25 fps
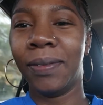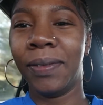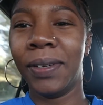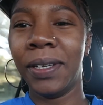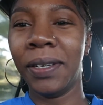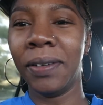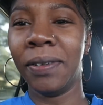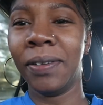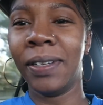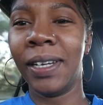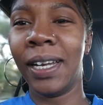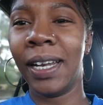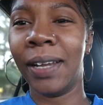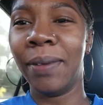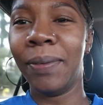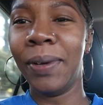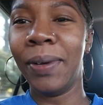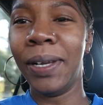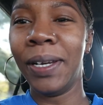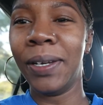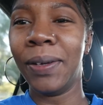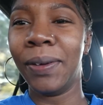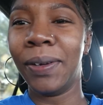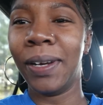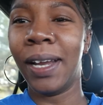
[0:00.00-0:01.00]
We
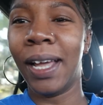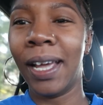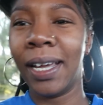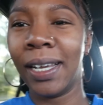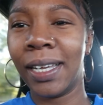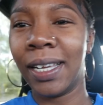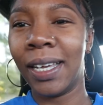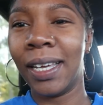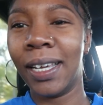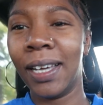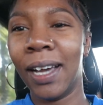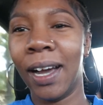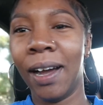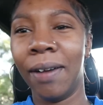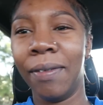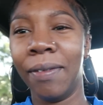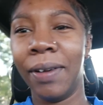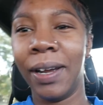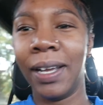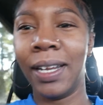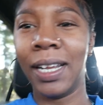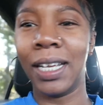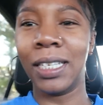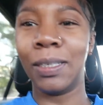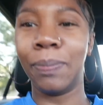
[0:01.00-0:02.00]
don't, we know like it. All
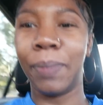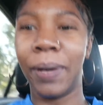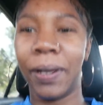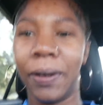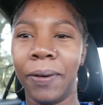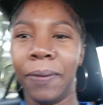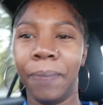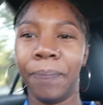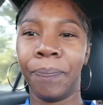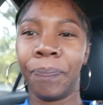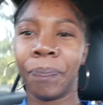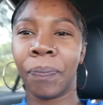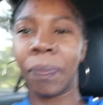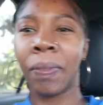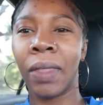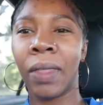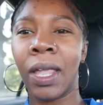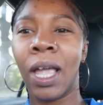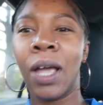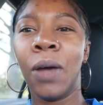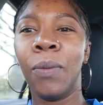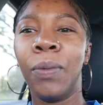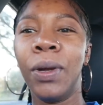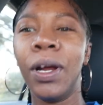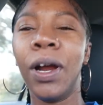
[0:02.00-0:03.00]
right, that's better.
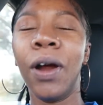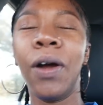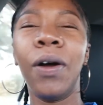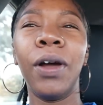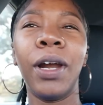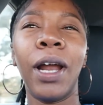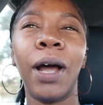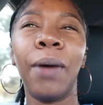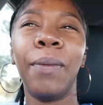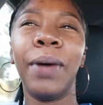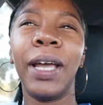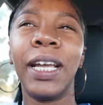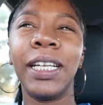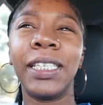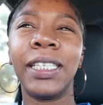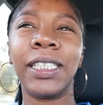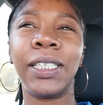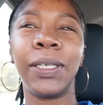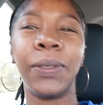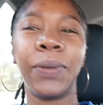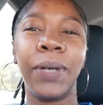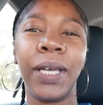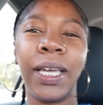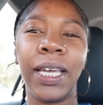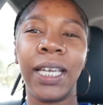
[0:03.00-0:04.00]
We're on our way
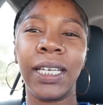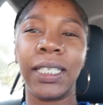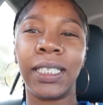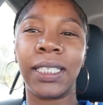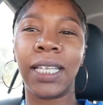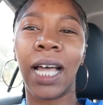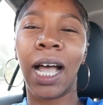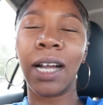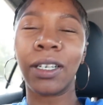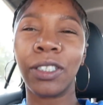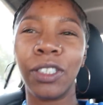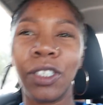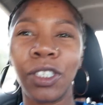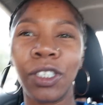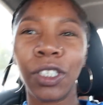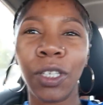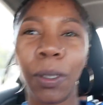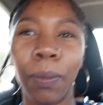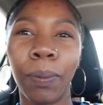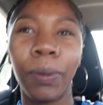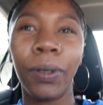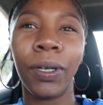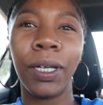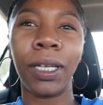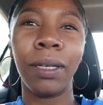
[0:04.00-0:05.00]
to his doctor's
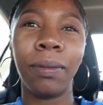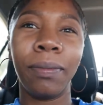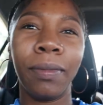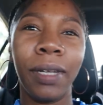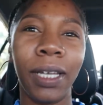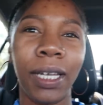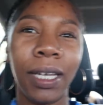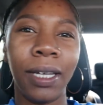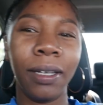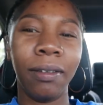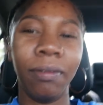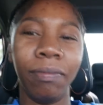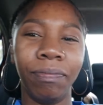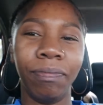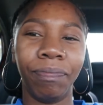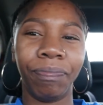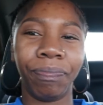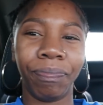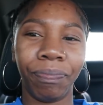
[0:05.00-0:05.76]
appointment.